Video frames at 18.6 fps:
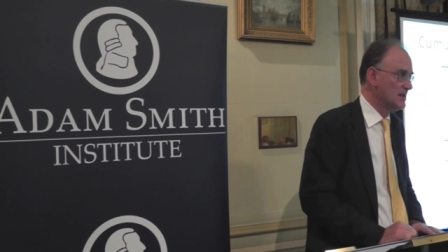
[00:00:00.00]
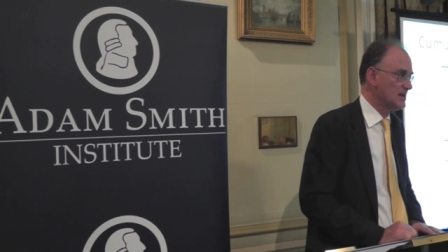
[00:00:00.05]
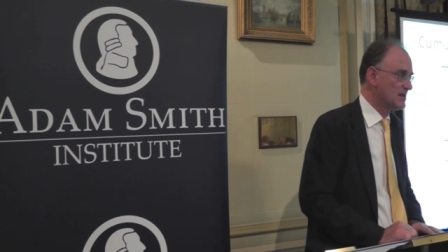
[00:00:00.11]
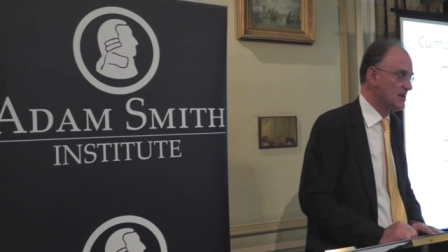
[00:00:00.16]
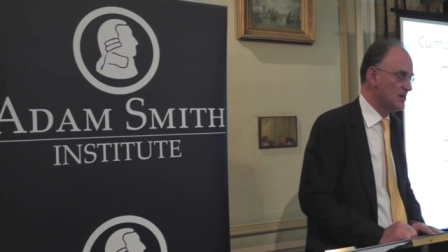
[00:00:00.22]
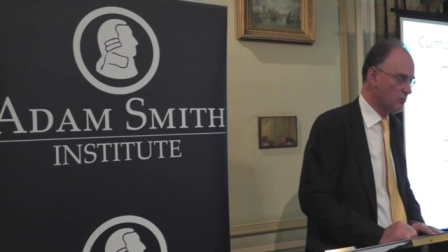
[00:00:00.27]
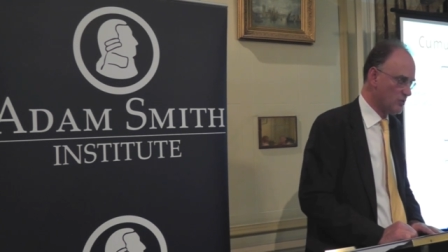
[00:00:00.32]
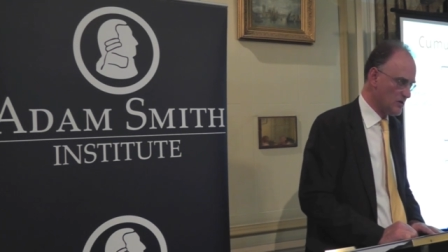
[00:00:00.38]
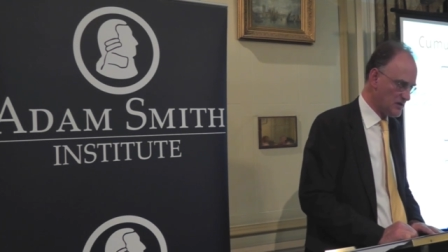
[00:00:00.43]

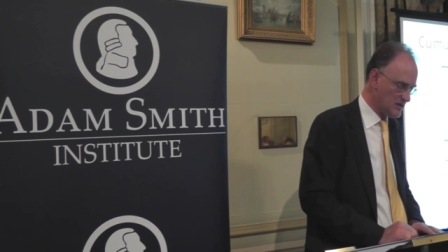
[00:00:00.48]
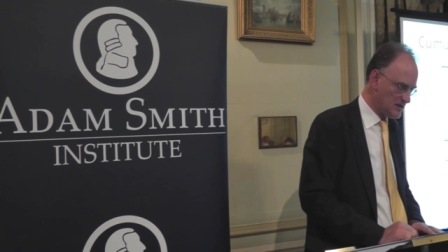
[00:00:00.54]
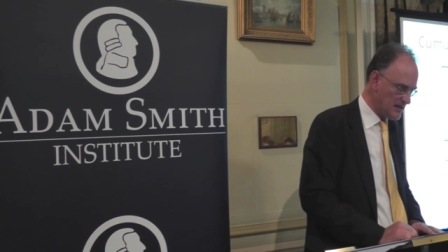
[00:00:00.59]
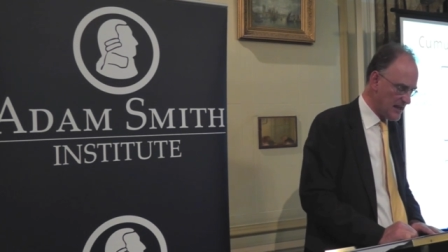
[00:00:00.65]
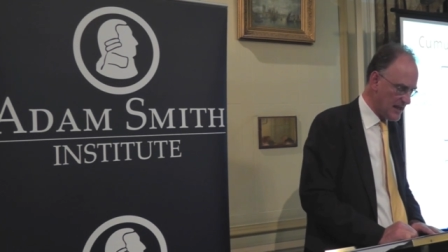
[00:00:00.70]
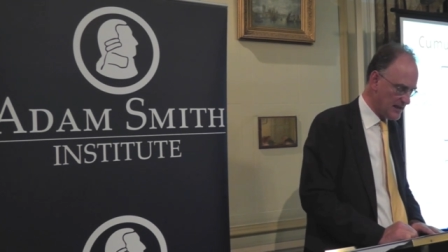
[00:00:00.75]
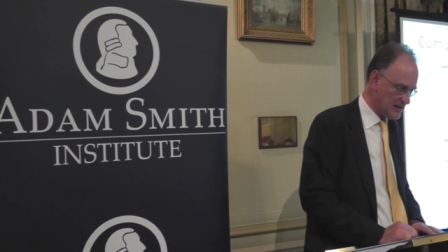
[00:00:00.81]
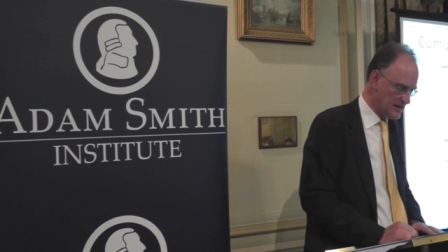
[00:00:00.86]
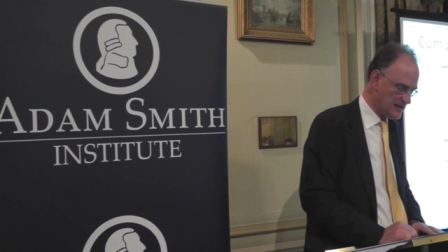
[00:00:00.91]
So, what
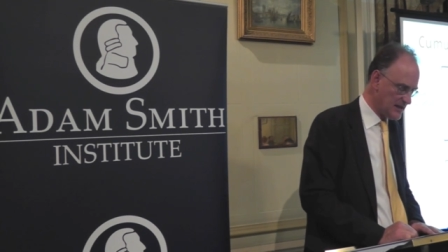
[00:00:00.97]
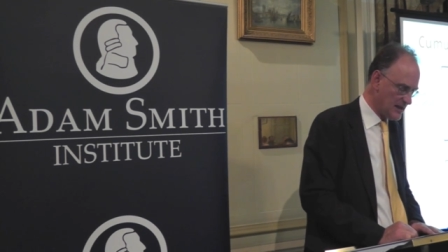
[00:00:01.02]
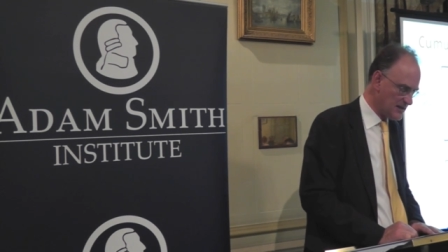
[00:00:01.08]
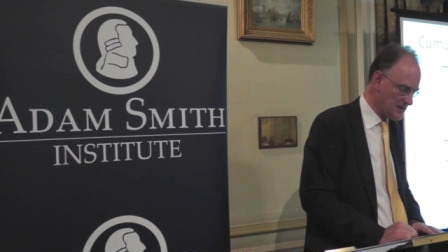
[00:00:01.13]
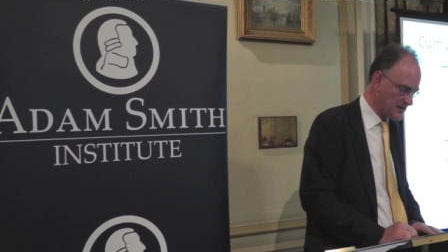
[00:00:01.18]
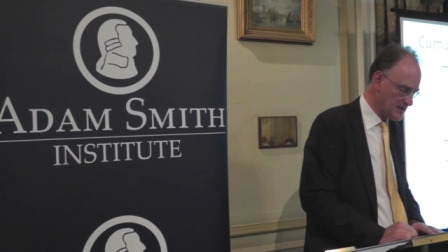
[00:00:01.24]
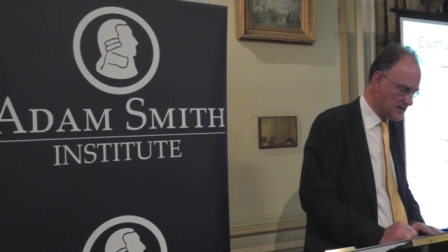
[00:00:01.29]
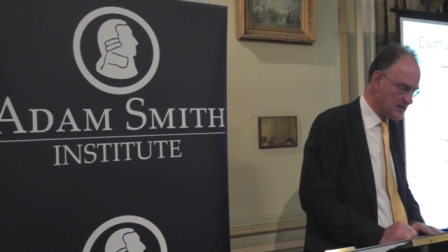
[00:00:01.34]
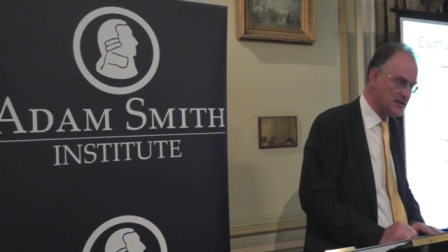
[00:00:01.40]
sex
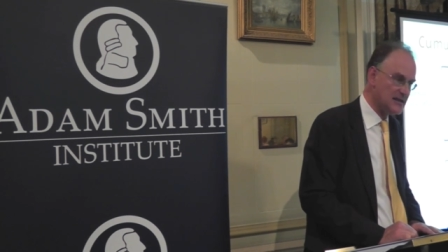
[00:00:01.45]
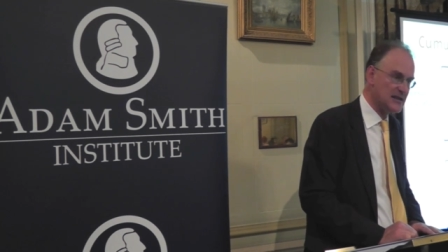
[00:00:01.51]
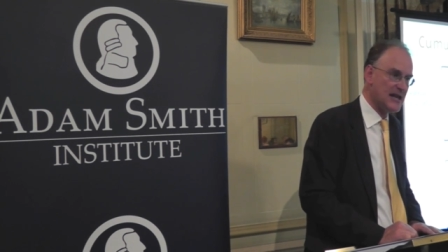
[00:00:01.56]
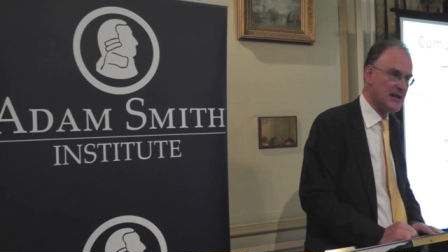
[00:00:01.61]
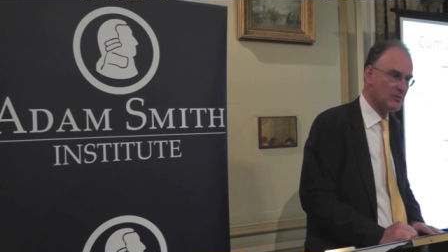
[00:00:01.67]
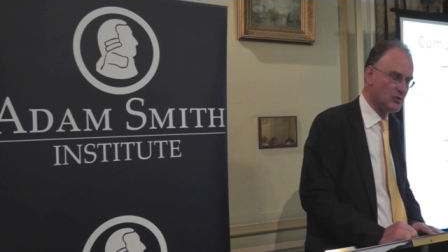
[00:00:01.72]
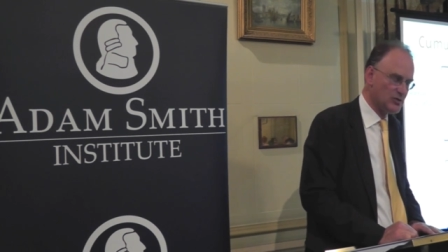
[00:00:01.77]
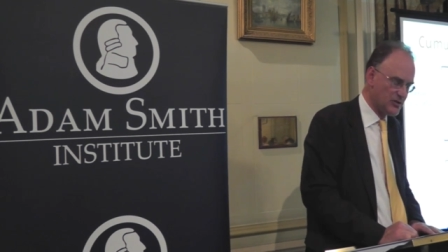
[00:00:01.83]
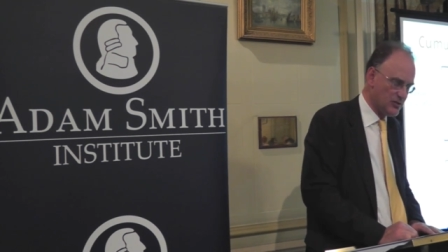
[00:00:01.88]
does, it
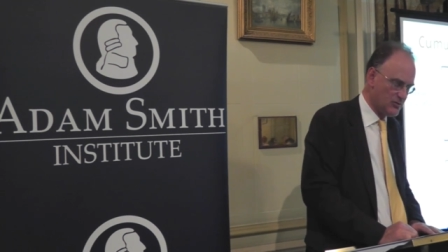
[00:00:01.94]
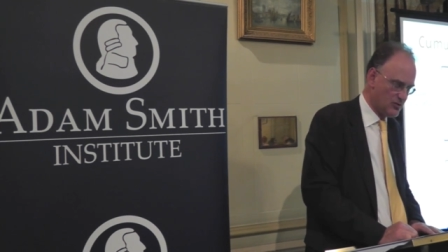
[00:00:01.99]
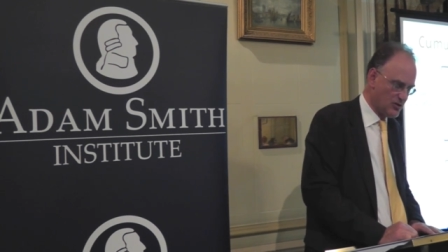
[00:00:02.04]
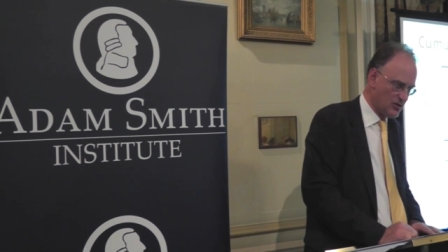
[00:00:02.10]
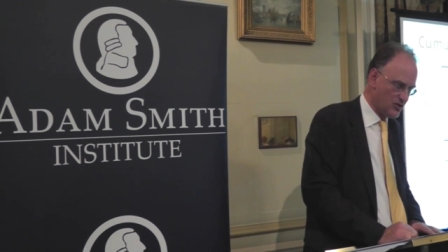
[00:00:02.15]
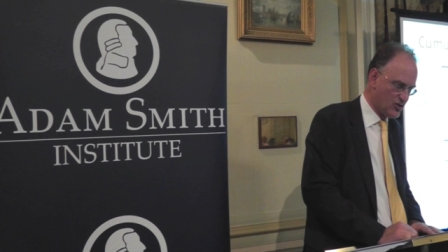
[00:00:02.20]
enables you to